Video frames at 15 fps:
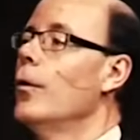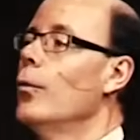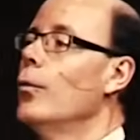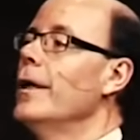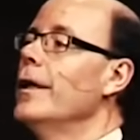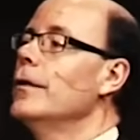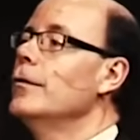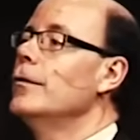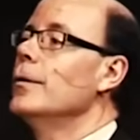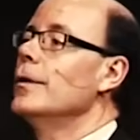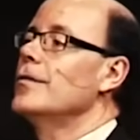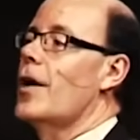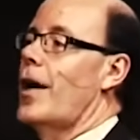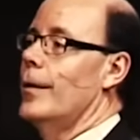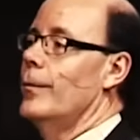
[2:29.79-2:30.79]
we could do a
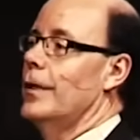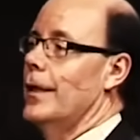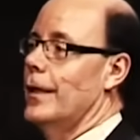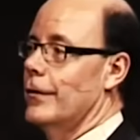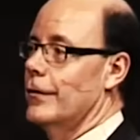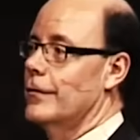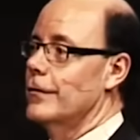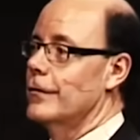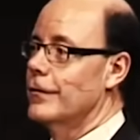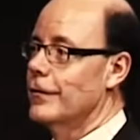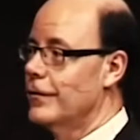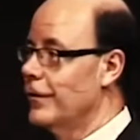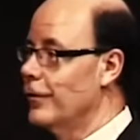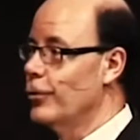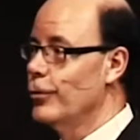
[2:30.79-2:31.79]
time analysis and
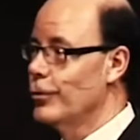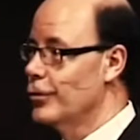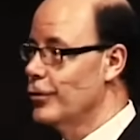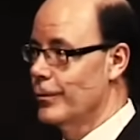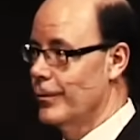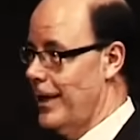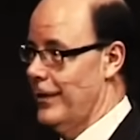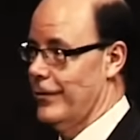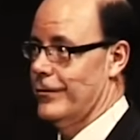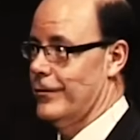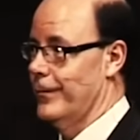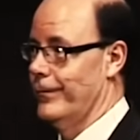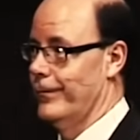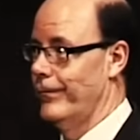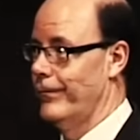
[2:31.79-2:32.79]
see who's your
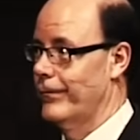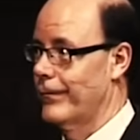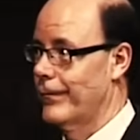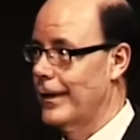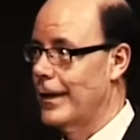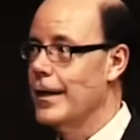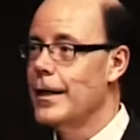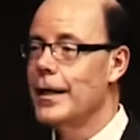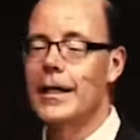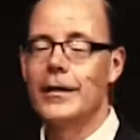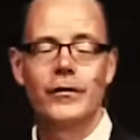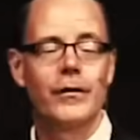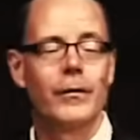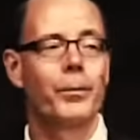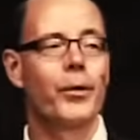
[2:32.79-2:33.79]
master.
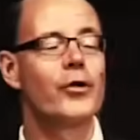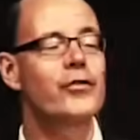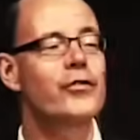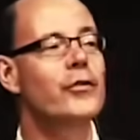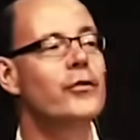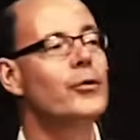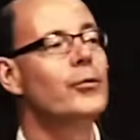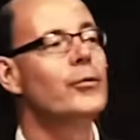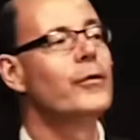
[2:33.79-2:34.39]
It's the person you